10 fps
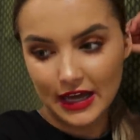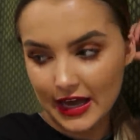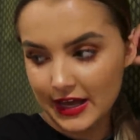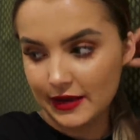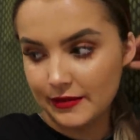
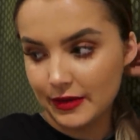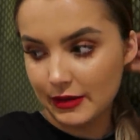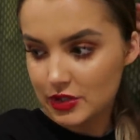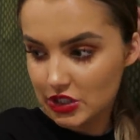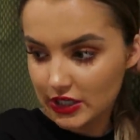
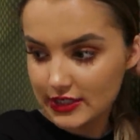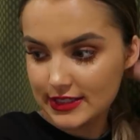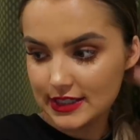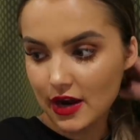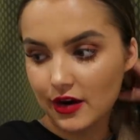I'm
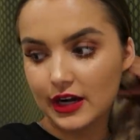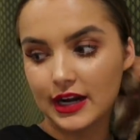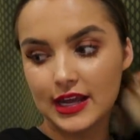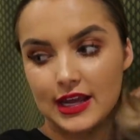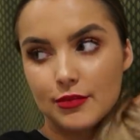just
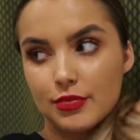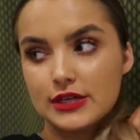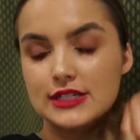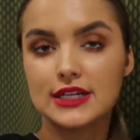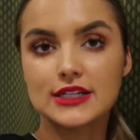currently
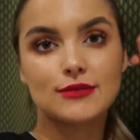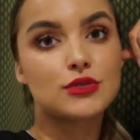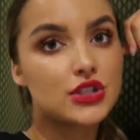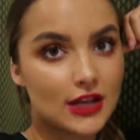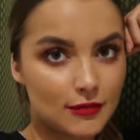printing some
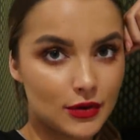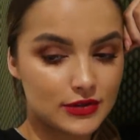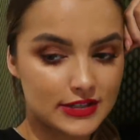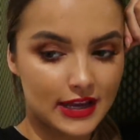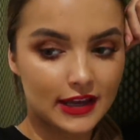sheet
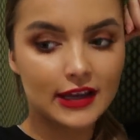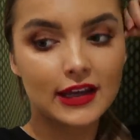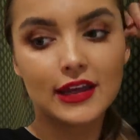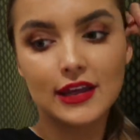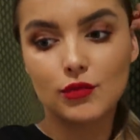music.